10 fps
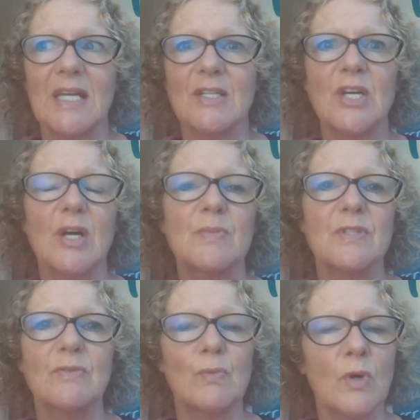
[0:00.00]
in terms
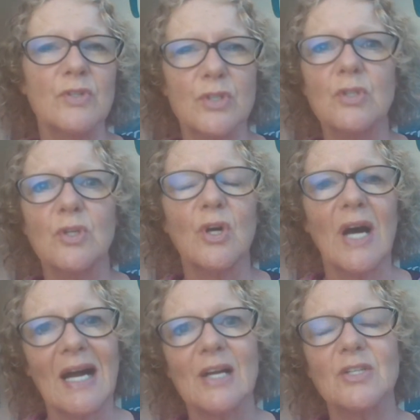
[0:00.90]
of what does your gut
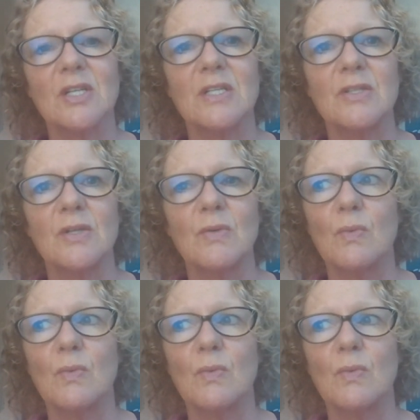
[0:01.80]
actually do?